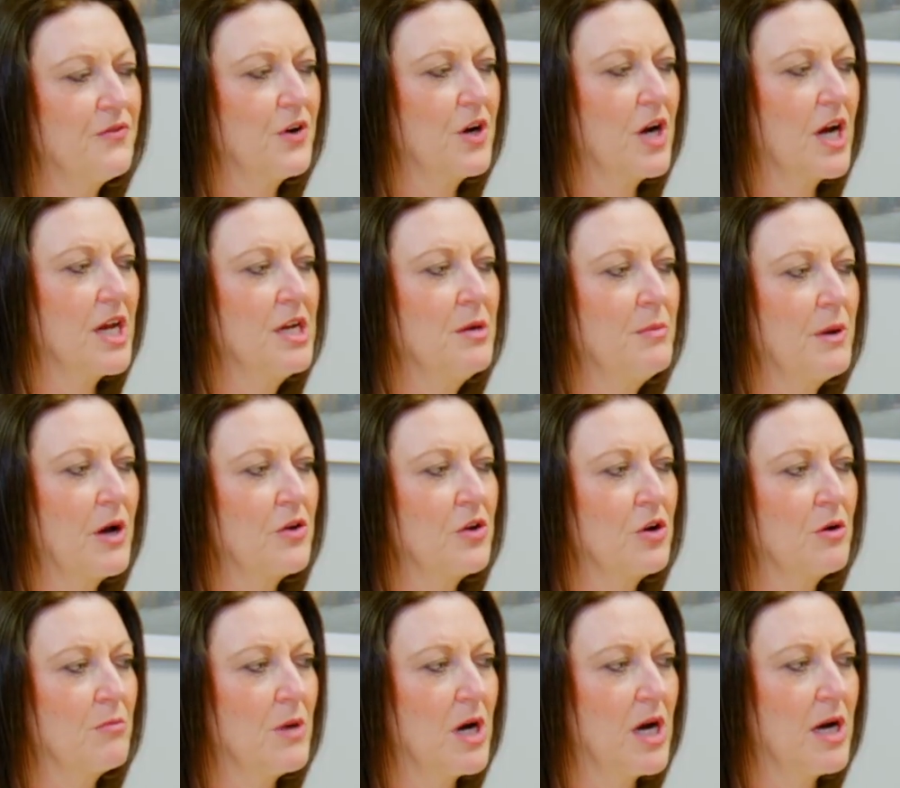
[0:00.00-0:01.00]
forgotten about
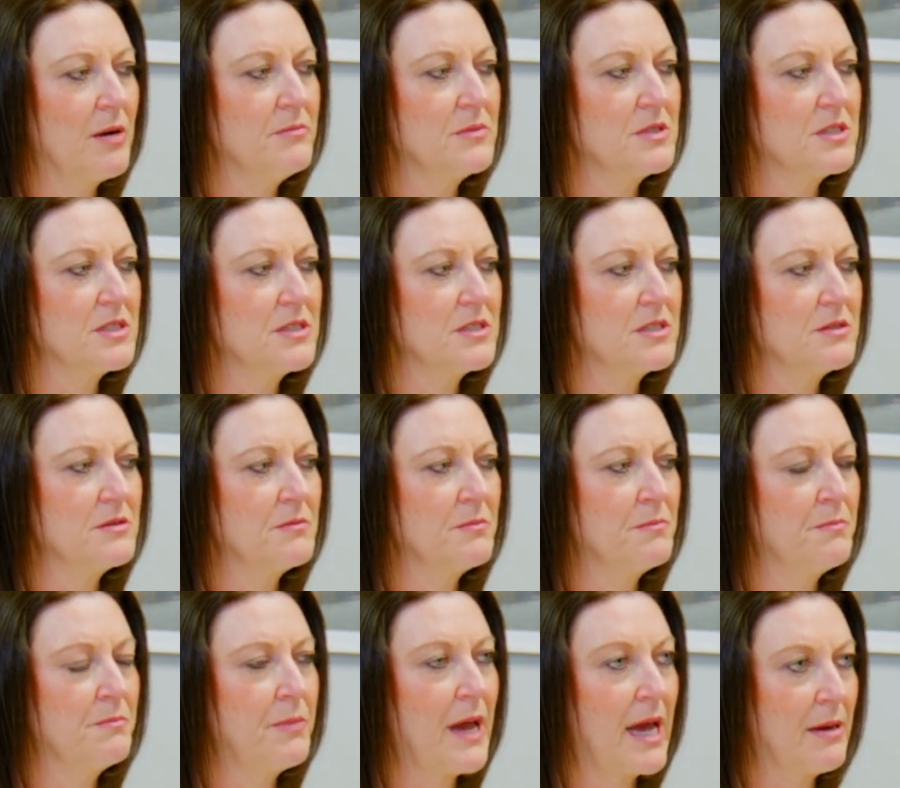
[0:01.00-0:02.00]
your mom's
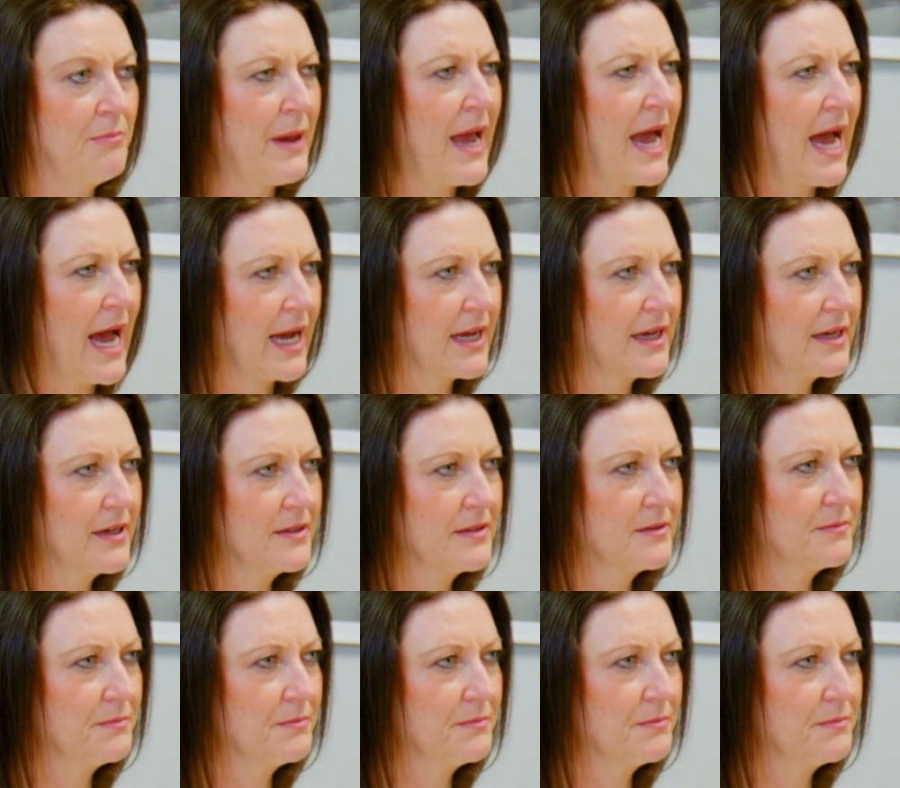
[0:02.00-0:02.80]
bad back